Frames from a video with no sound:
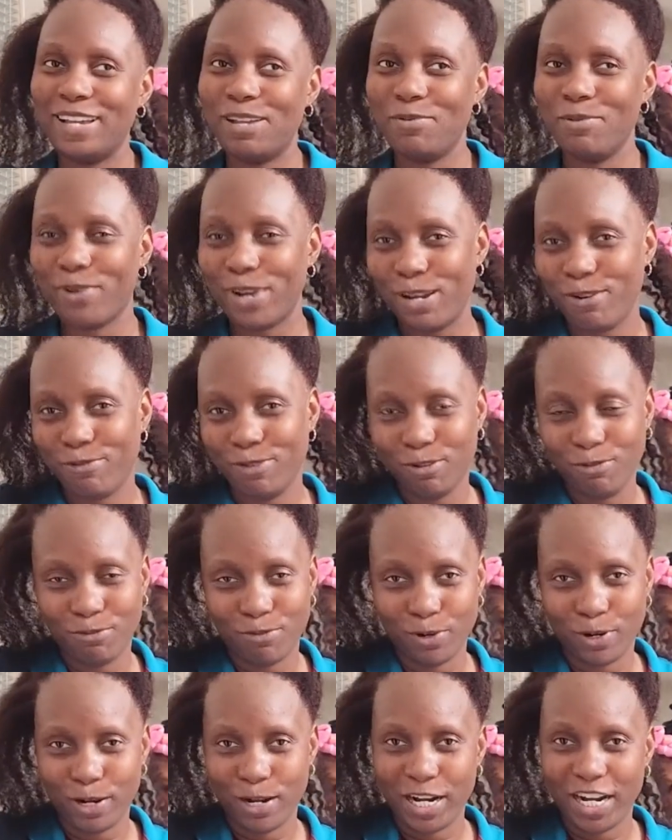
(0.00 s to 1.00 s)
I'm grateful
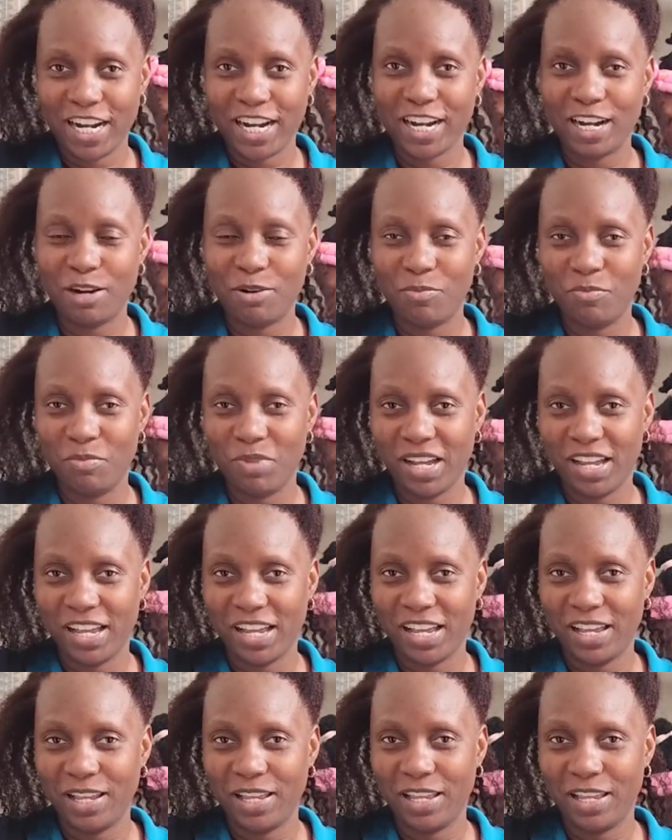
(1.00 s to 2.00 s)
for
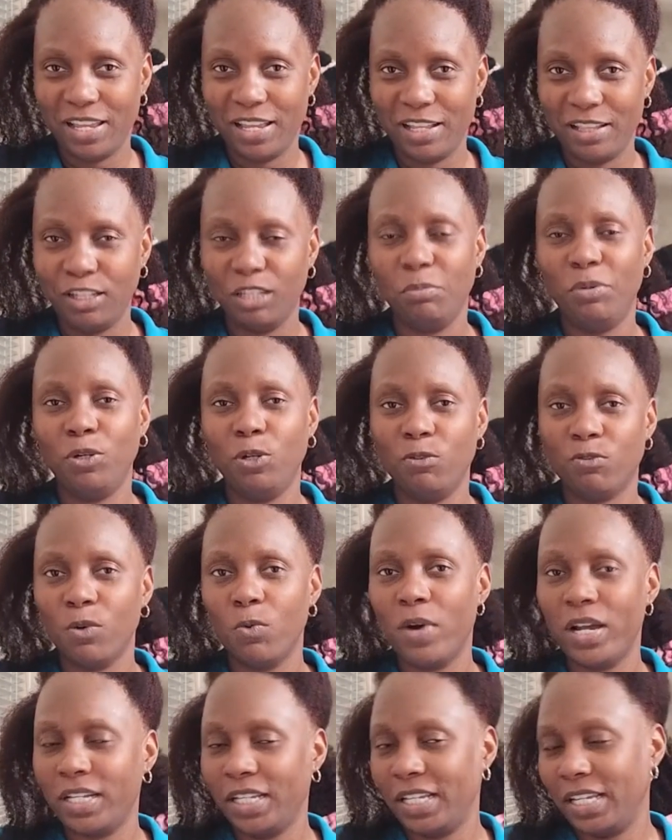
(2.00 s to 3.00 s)
my little bit over
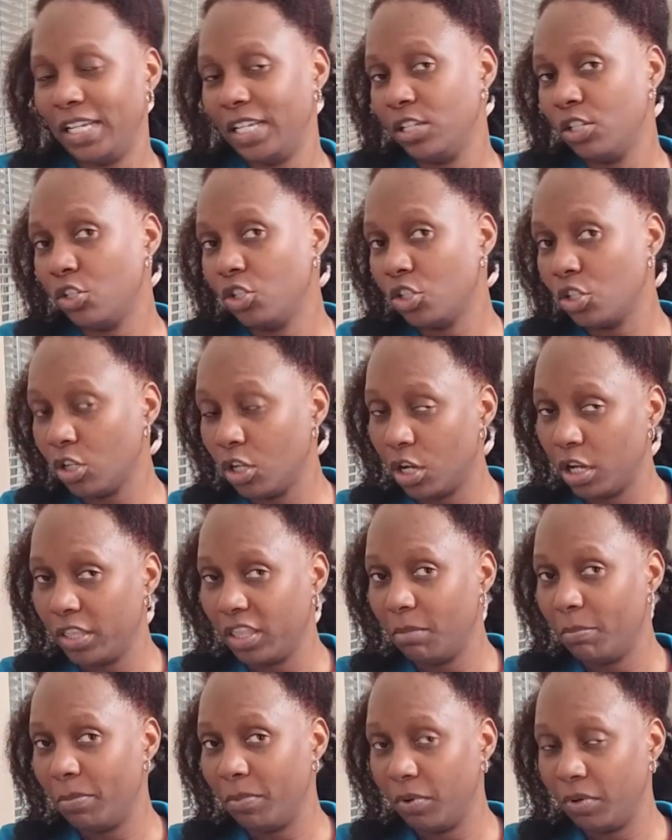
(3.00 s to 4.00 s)
1 inch
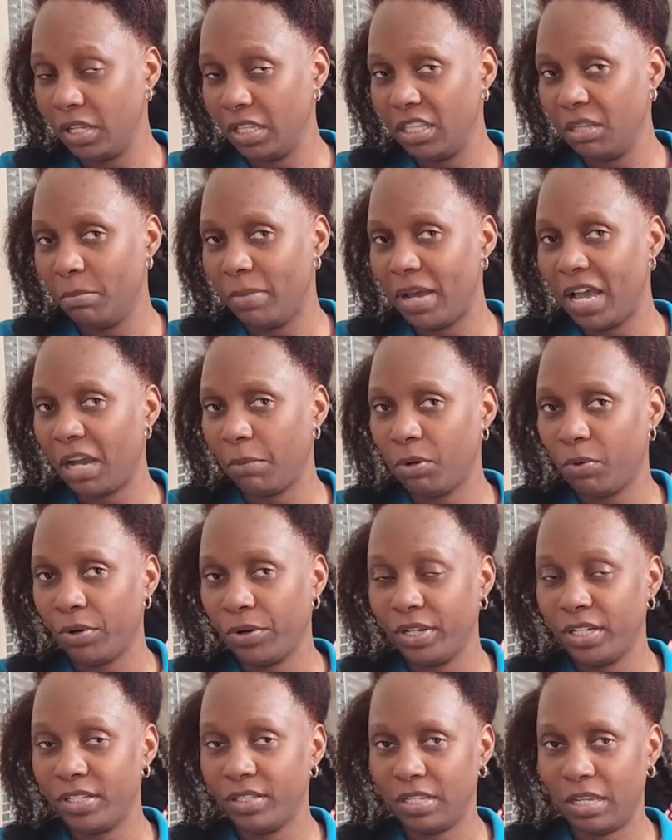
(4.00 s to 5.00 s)
in the back, but we're
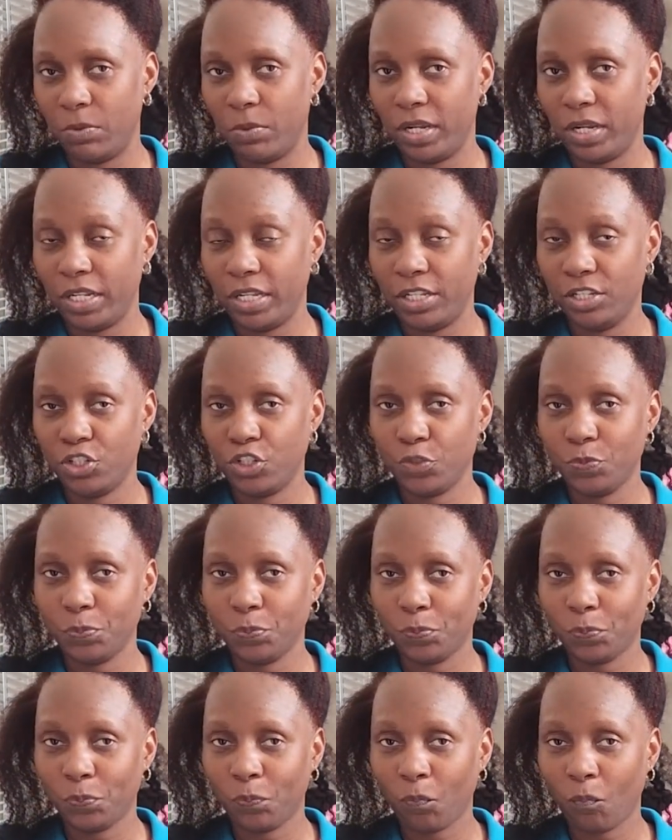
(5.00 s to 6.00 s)
going to say 1 inch
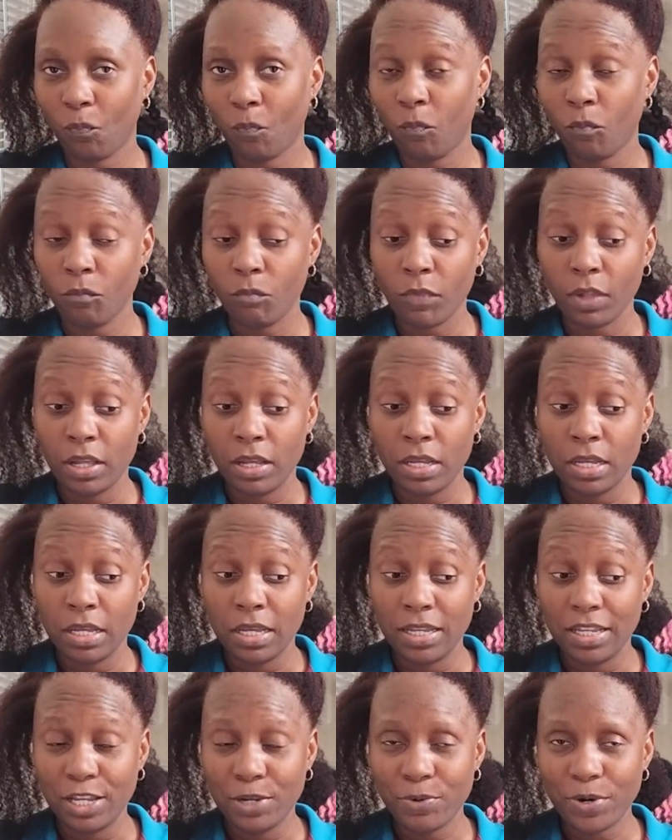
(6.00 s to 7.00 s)

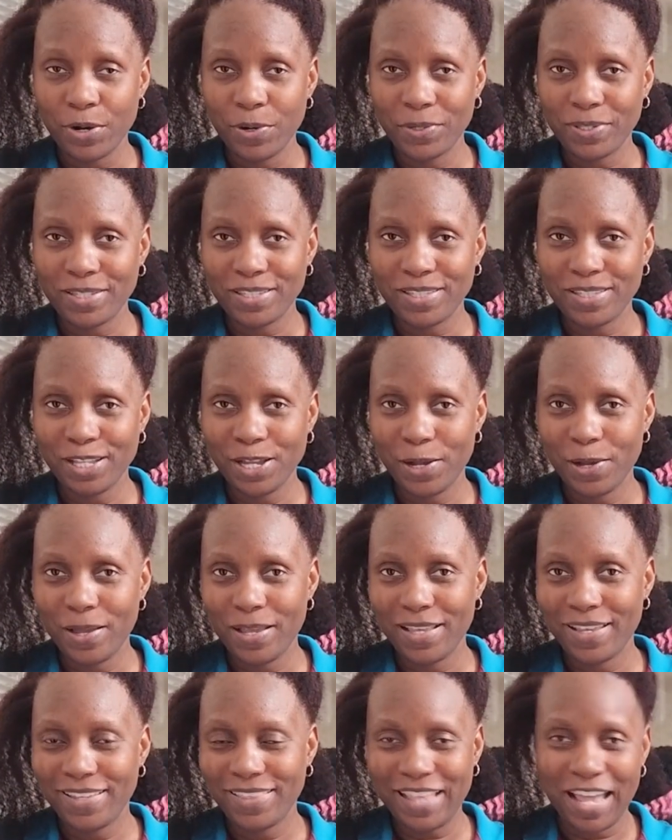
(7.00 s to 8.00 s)
in growth. So
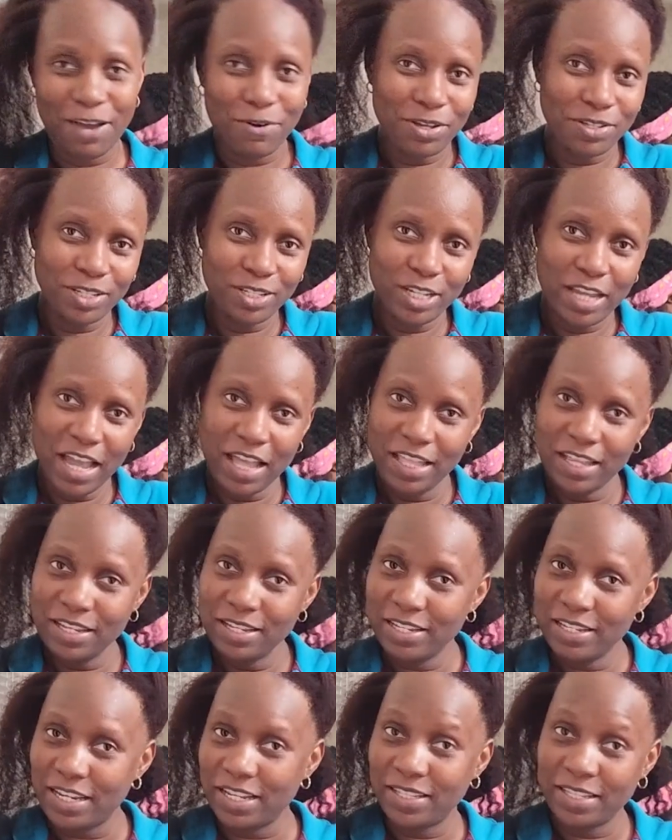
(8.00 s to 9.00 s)
that was a challenge.
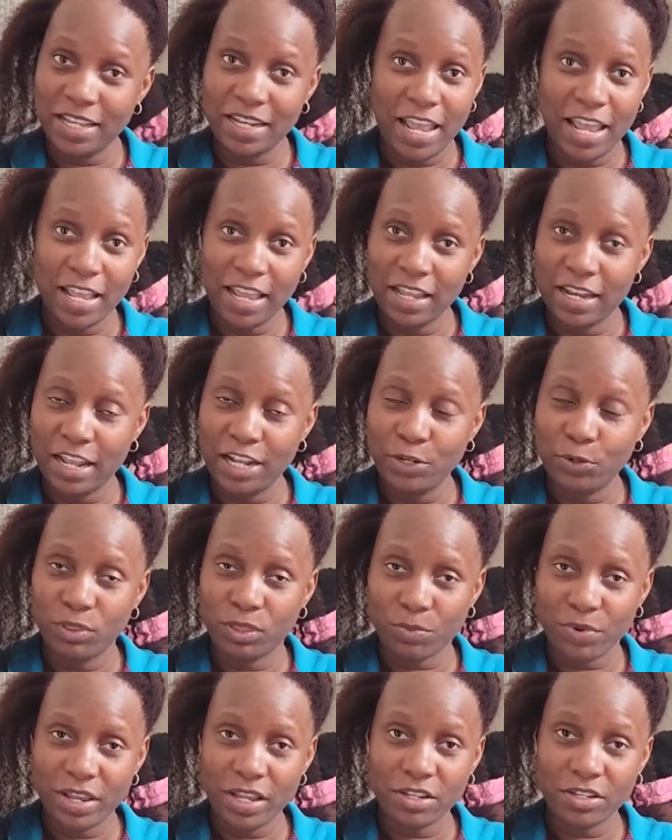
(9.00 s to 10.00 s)
I said, hey, can I do
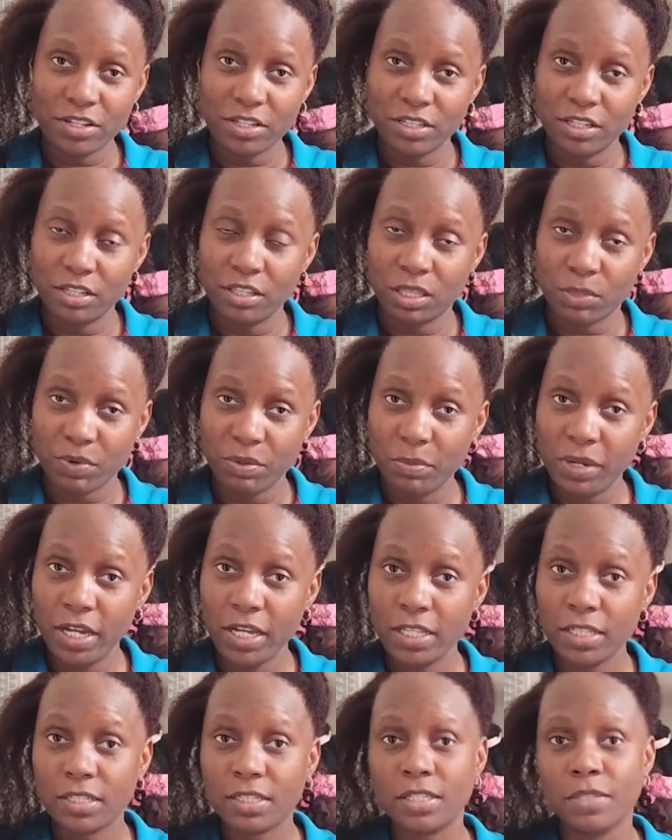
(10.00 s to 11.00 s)
3 inches in 3
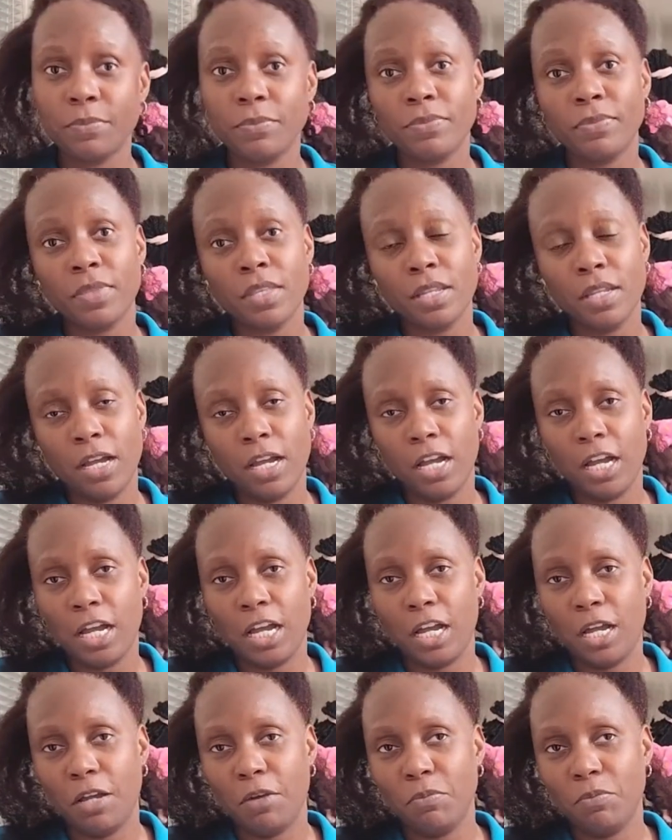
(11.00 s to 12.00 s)
months?
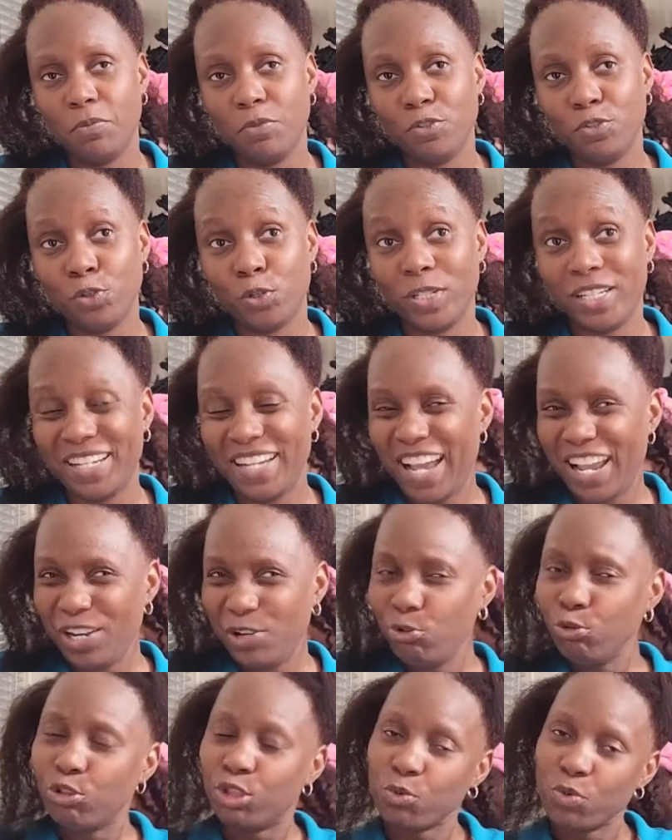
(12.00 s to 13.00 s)
So did I
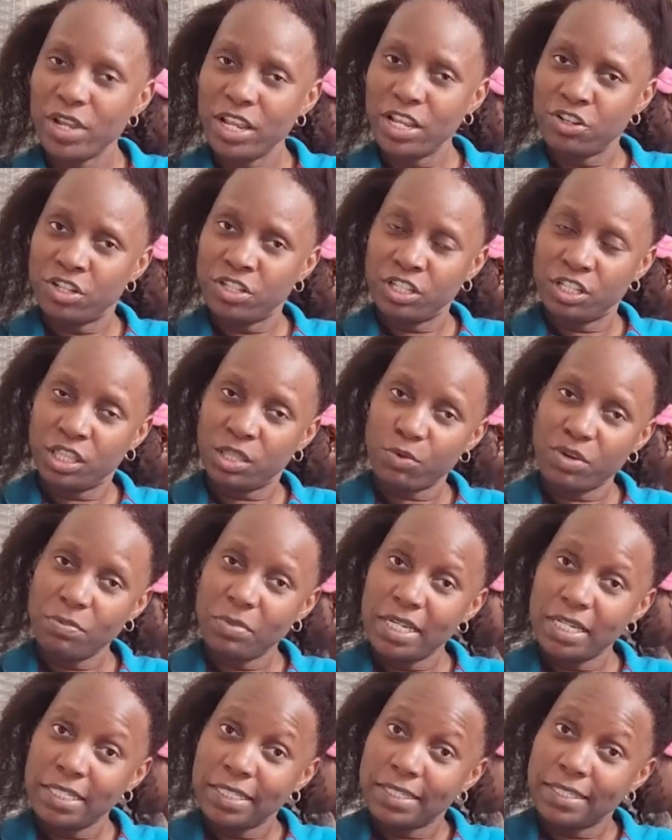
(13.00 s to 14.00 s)
do 3 inches in 3
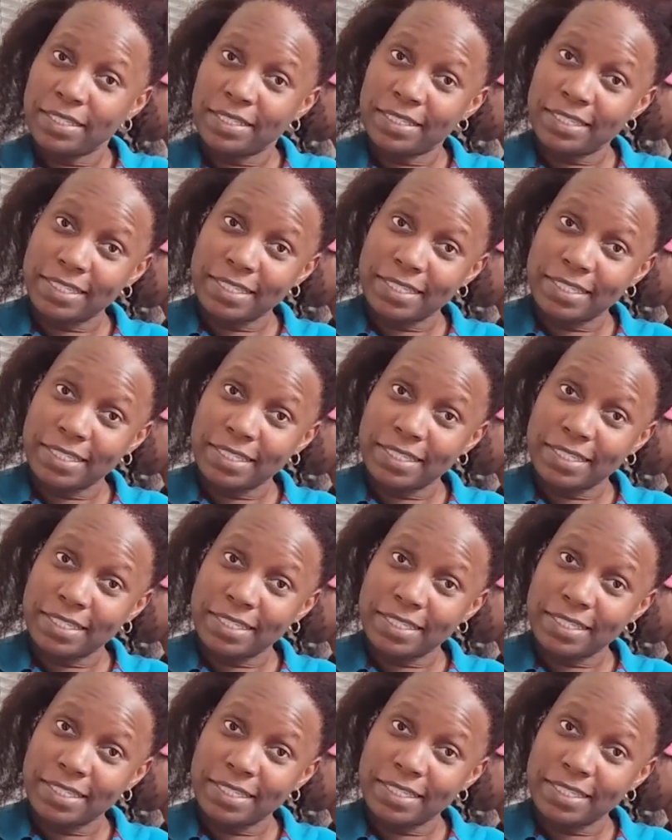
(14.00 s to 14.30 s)
months?